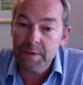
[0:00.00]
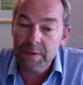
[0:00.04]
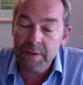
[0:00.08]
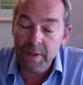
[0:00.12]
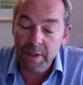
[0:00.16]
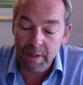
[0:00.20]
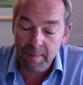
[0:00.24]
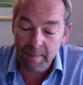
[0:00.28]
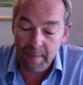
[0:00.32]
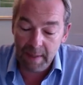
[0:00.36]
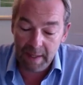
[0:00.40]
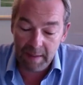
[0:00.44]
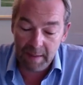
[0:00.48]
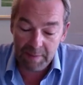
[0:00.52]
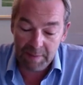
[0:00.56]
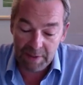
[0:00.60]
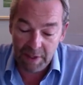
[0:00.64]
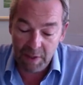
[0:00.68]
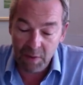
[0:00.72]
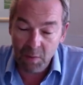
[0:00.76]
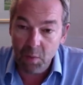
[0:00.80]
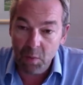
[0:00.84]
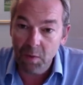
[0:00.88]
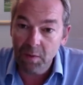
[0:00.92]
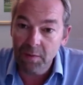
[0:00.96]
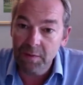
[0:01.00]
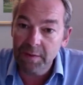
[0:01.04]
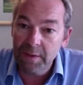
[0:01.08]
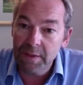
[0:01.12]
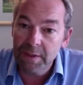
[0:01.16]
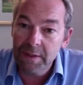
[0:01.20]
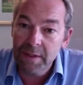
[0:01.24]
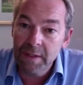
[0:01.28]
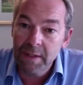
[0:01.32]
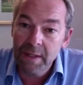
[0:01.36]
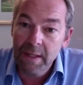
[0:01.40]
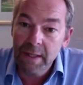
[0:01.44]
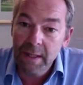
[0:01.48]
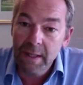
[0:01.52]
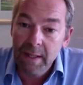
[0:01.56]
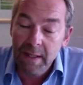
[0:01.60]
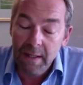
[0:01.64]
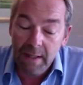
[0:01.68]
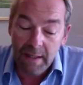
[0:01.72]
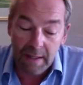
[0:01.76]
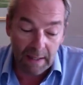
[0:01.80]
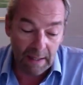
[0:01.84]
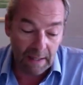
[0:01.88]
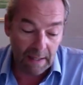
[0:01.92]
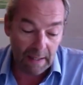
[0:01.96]
So yeah, my name is Nick Walford.
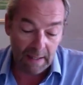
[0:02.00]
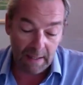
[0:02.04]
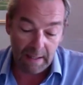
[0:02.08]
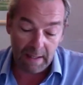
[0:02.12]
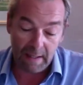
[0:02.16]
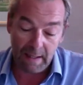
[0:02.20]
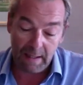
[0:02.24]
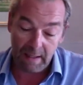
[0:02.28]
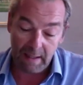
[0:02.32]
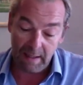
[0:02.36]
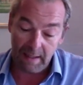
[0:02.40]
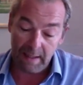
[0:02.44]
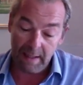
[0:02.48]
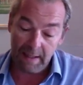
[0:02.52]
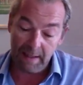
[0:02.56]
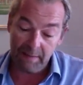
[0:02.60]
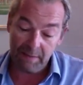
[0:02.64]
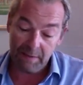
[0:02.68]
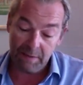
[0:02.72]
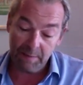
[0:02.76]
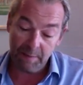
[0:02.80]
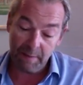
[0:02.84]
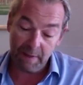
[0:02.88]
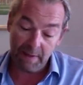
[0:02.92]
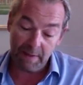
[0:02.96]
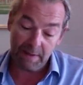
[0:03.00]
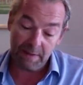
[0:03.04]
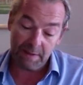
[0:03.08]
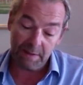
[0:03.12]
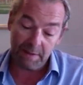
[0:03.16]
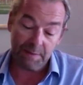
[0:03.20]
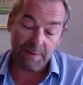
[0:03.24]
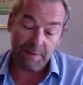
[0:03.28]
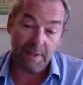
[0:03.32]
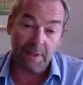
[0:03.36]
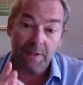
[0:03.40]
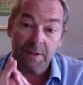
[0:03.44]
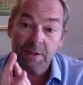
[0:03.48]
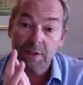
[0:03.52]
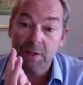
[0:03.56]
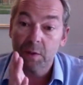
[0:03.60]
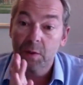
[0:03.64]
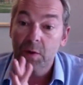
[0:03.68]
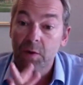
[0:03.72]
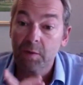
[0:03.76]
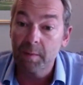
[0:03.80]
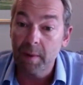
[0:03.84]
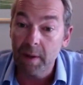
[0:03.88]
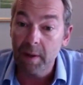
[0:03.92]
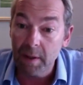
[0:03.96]
I have spent substantially
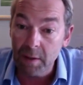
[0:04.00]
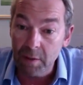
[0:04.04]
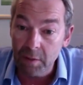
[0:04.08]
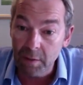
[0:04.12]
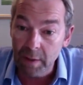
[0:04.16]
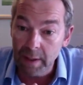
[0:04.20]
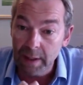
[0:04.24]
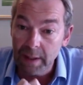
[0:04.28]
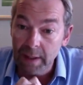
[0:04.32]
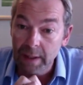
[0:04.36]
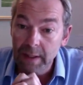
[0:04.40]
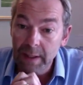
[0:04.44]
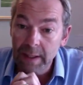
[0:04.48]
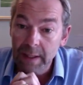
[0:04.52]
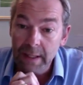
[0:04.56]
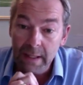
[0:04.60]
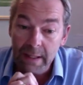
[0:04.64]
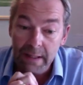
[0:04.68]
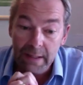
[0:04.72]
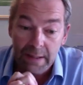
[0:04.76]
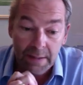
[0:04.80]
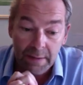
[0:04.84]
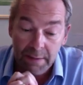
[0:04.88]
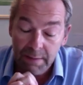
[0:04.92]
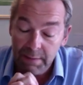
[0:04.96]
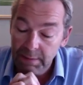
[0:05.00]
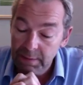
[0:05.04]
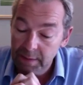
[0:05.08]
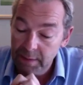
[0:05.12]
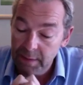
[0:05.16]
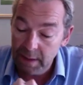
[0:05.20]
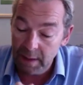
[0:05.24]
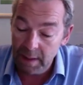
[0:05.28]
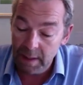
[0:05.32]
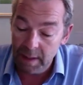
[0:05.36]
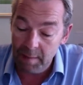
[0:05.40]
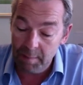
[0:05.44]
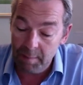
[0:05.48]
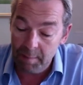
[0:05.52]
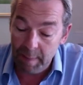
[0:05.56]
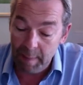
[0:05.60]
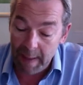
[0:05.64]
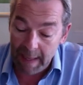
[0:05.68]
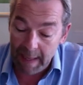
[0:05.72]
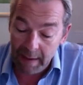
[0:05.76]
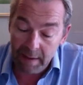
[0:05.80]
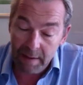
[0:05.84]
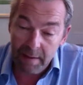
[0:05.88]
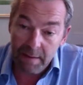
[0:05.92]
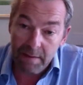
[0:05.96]
all of my career in
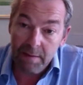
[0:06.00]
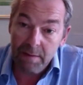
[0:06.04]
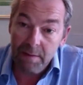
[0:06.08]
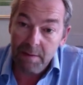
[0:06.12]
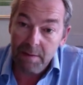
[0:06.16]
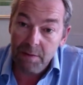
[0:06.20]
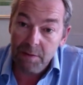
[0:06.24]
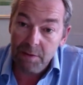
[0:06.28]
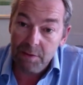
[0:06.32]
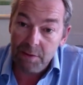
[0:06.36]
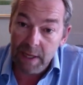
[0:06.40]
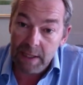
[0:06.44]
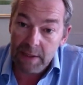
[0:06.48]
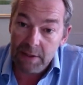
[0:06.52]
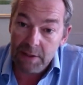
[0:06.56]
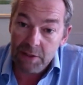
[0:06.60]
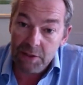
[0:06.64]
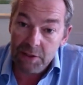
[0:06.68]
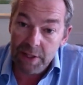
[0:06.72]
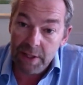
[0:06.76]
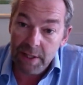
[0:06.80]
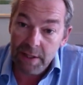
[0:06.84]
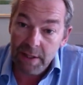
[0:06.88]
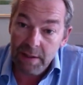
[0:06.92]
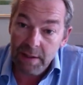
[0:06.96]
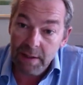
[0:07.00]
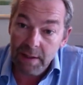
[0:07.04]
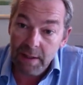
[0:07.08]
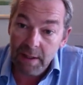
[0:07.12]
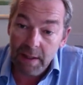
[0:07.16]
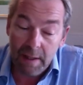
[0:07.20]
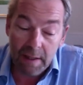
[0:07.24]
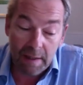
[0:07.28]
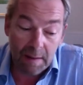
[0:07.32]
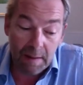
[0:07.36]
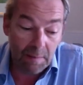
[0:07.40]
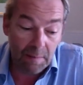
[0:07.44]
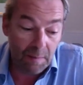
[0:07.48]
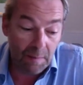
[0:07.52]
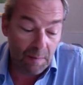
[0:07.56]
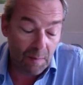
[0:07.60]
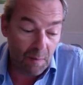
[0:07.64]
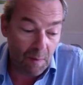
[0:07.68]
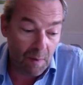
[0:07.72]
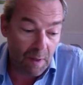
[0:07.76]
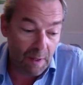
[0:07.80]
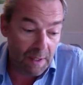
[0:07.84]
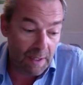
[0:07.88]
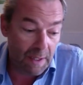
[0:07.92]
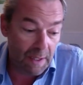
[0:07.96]
bank strategy,
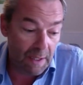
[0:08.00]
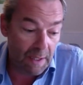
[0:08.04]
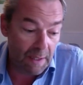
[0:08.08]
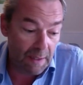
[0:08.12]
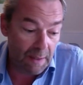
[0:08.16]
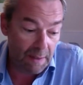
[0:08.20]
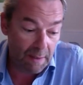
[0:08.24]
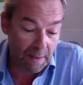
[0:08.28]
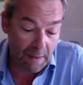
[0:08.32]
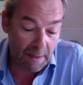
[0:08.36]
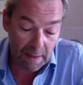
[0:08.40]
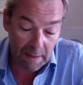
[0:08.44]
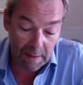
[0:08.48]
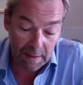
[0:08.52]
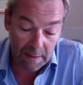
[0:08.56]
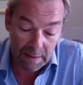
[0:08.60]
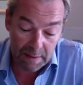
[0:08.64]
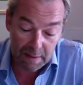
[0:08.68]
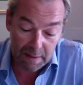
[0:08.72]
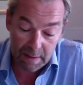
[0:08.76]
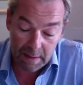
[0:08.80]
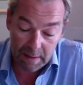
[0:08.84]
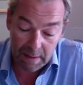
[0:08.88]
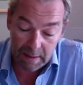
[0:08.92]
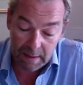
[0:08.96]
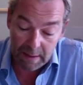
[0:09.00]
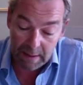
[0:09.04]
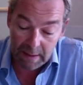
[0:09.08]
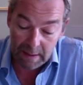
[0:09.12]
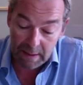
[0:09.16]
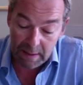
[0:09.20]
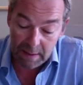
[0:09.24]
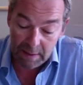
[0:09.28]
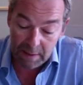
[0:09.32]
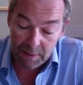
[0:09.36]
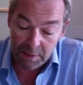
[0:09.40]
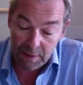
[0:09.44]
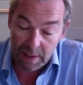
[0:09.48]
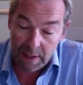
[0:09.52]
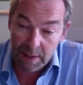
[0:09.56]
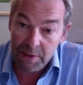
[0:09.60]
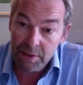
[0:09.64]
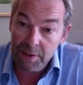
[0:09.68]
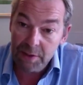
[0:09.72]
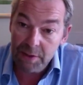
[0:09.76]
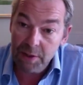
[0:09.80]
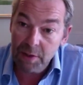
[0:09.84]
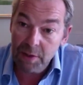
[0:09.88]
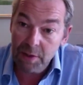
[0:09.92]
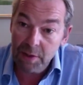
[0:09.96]
working in and leading
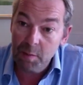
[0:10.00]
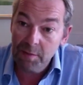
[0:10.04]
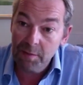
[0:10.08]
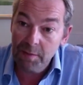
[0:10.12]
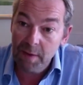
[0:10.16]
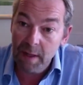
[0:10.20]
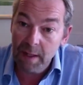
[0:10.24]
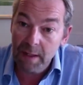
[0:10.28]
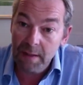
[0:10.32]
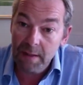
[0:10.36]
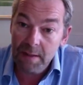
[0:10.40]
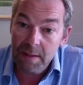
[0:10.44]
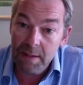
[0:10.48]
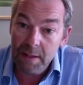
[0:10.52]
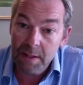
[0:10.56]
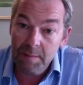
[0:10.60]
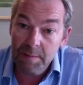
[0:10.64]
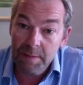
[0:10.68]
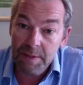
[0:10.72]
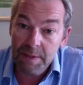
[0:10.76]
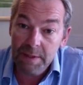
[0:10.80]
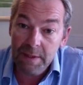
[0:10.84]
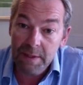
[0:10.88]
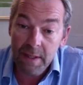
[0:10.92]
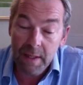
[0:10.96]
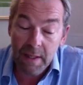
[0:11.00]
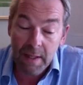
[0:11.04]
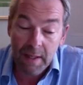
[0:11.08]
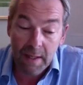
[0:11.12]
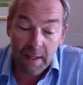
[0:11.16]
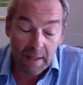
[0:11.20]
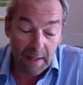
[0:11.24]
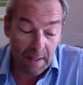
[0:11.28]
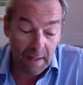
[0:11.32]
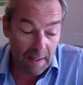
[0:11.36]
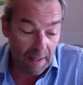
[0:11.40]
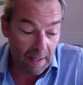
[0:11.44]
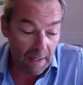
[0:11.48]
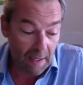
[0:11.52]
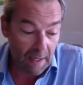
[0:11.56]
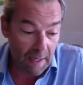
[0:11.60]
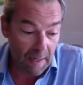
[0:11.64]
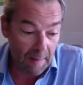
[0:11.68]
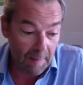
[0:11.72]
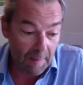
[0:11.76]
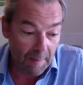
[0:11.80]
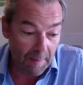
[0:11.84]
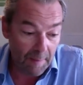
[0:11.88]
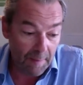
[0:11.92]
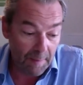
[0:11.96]
strategy and corporate finance teams.
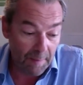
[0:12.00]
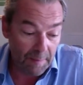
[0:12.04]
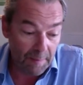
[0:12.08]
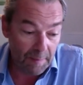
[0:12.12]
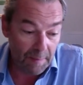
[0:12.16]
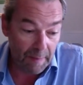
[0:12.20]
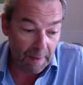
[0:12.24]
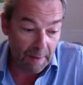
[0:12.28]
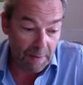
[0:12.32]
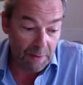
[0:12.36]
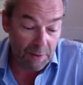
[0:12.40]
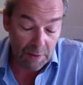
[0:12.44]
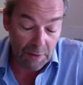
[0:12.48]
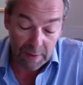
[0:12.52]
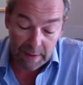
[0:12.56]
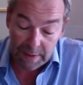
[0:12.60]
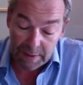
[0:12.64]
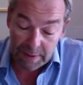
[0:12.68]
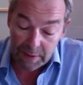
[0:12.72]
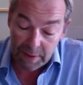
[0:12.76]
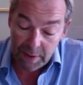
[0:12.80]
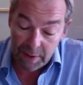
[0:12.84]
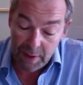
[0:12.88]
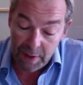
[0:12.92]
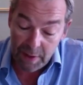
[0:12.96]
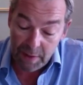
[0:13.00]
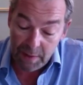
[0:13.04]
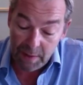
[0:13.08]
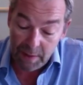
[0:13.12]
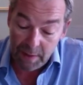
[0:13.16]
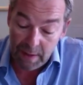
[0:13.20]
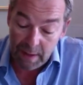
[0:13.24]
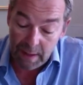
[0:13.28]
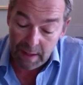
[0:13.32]
About 2 years ago,